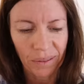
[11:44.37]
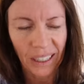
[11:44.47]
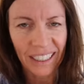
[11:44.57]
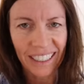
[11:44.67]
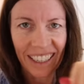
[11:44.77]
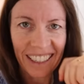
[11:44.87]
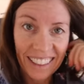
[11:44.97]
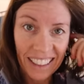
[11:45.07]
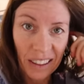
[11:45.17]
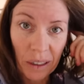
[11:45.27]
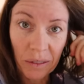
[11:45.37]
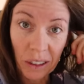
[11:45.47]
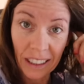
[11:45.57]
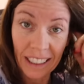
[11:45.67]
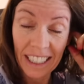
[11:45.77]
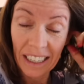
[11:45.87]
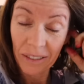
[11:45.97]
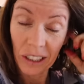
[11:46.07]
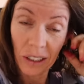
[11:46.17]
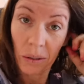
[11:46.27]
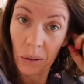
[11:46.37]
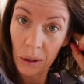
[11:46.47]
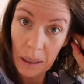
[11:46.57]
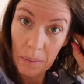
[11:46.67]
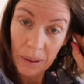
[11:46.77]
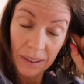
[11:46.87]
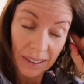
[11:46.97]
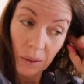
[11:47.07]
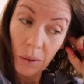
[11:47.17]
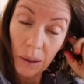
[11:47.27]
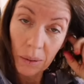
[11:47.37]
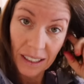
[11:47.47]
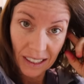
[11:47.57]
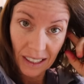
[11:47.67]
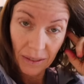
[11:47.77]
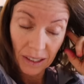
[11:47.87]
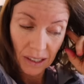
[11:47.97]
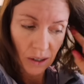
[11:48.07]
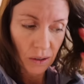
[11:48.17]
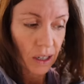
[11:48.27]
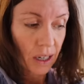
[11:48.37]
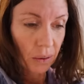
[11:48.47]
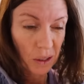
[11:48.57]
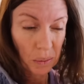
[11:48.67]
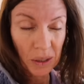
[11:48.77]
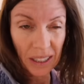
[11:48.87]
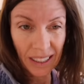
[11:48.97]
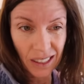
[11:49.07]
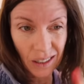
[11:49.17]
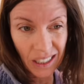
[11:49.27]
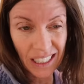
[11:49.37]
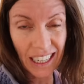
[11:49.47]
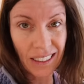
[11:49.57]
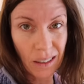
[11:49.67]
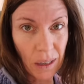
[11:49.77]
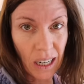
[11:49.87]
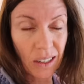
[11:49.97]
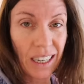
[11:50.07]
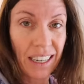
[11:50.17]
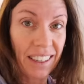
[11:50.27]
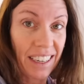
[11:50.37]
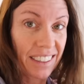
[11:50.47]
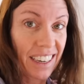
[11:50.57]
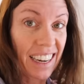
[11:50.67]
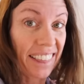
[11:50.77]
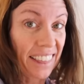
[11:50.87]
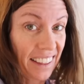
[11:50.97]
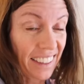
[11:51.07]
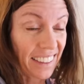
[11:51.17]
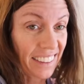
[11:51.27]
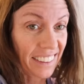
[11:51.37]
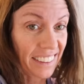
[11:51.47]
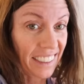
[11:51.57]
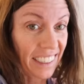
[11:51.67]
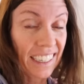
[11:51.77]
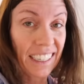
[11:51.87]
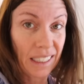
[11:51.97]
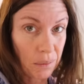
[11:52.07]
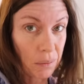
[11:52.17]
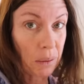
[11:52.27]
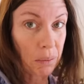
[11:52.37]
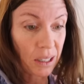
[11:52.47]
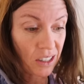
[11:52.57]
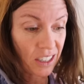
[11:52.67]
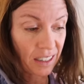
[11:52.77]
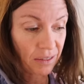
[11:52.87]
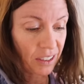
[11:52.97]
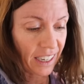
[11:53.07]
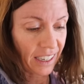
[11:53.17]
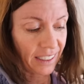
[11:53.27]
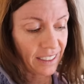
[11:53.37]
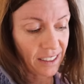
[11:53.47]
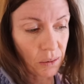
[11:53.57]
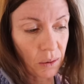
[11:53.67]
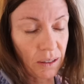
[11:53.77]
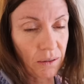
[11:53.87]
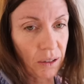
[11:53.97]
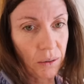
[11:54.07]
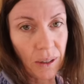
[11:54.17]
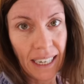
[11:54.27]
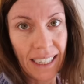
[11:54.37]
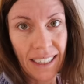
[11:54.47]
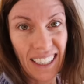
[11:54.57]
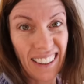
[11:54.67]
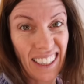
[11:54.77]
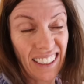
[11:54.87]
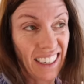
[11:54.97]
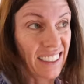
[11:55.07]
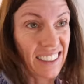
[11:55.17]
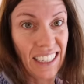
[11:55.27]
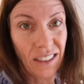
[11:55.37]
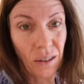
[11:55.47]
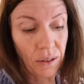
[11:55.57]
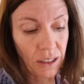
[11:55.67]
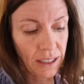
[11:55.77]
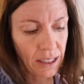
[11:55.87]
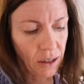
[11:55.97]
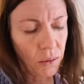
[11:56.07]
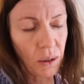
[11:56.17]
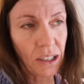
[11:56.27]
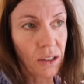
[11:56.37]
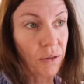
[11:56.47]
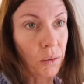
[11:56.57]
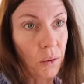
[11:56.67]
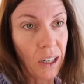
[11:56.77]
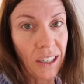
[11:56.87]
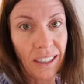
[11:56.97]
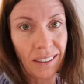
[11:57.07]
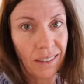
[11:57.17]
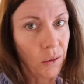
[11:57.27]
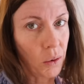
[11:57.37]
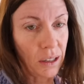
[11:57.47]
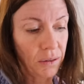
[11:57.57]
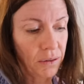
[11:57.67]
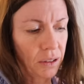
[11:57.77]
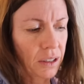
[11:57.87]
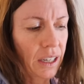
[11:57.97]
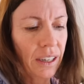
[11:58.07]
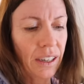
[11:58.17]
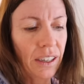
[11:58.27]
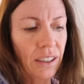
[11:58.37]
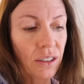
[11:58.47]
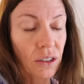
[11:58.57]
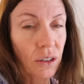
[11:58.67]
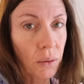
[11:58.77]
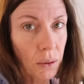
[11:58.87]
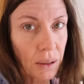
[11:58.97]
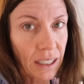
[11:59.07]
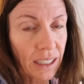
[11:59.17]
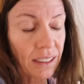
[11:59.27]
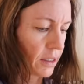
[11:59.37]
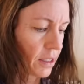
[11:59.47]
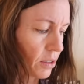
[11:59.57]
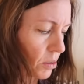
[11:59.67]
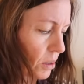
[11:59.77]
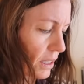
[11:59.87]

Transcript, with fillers: Mark and I uh, went for a late afternoon rip while we still have snow. We're supposed to get snow today, tomorrow, and then I think it might be gone after that because we're in for rain and then like days over zero, which for work, wonderful. Snowmobiling, not so